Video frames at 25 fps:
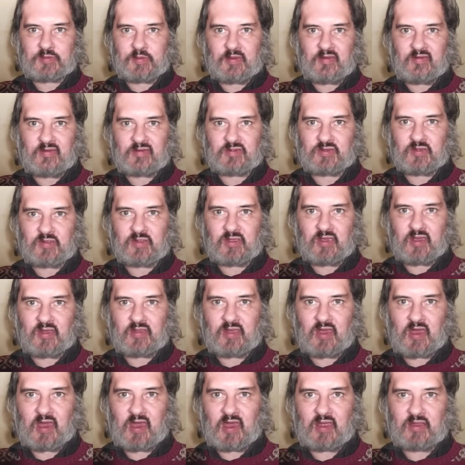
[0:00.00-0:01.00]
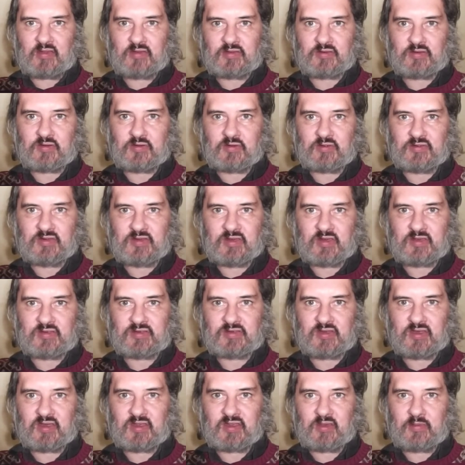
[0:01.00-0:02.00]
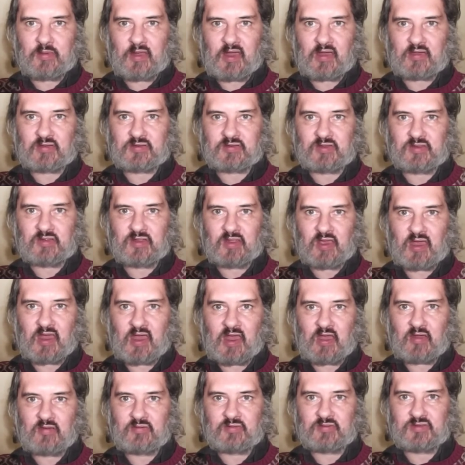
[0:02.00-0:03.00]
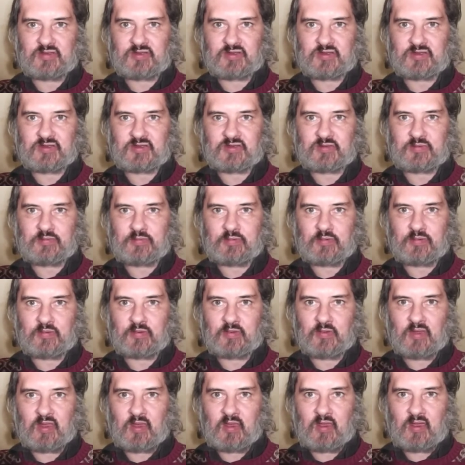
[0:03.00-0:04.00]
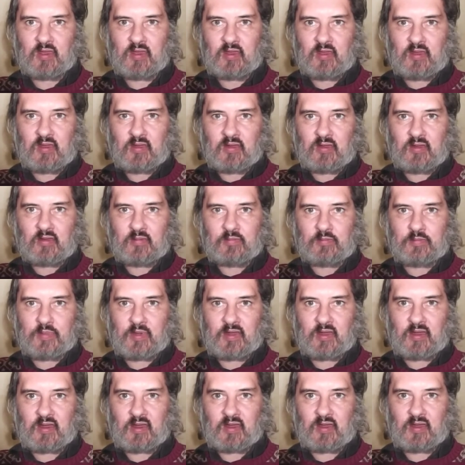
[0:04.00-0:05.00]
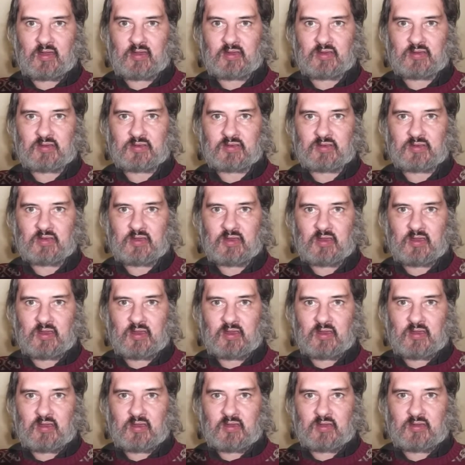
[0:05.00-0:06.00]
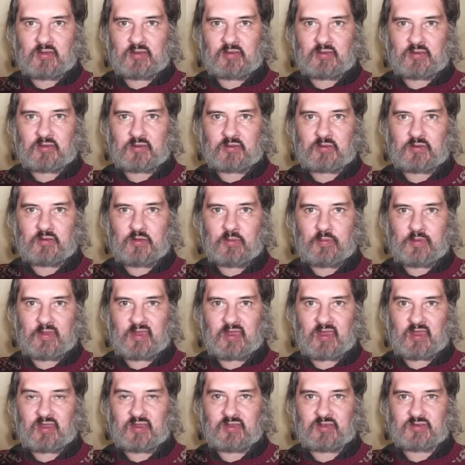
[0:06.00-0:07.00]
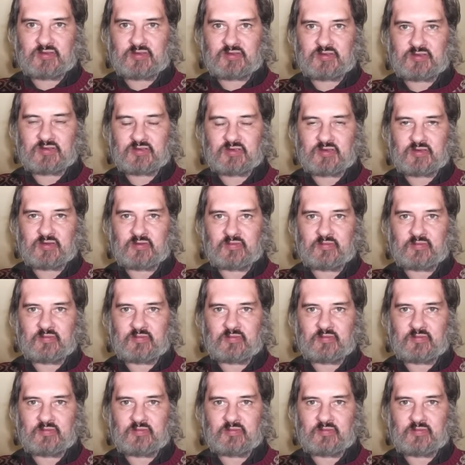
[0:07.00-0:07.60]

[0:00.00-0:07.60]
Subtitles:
spirit, on the other hand, couldn't exceed about an ounce per cubic inch,